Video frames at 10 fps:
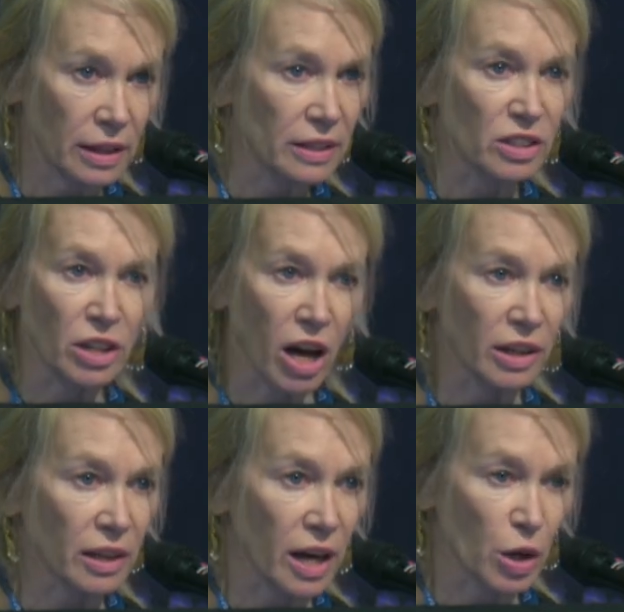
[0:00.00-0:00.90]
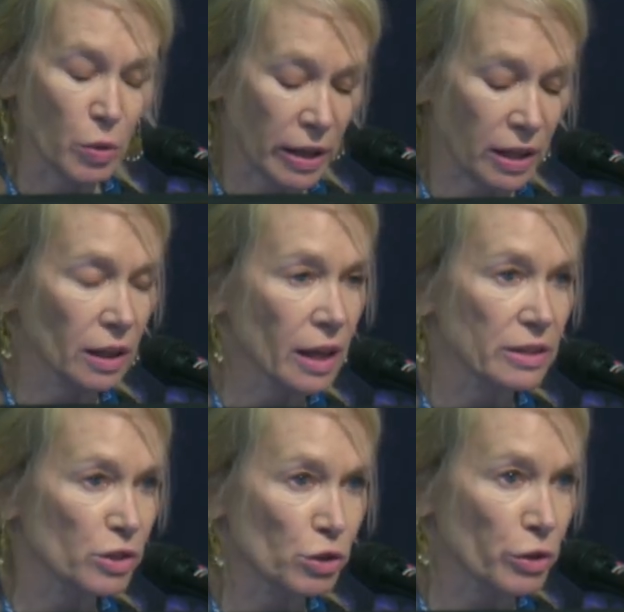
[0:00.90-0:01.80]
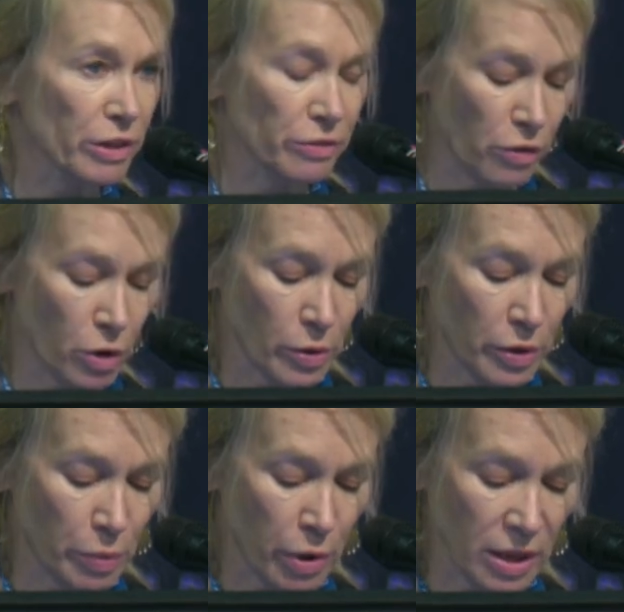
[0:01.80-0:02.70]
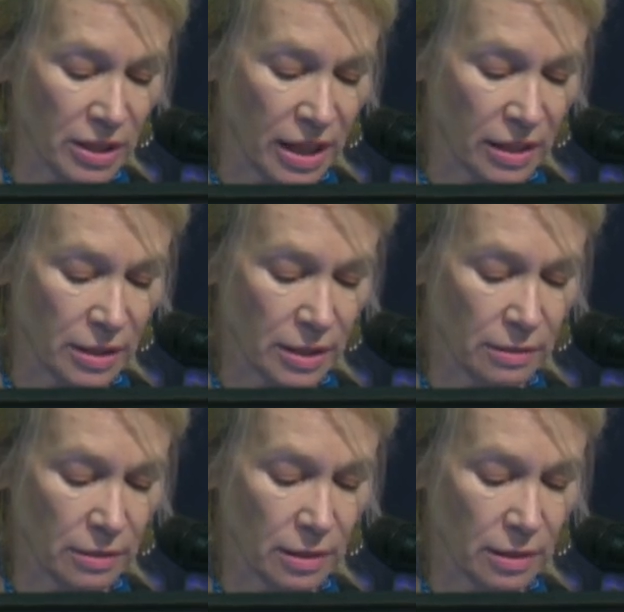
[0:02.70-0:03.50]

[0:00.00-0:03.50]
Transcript: is not a quick and straightforward process.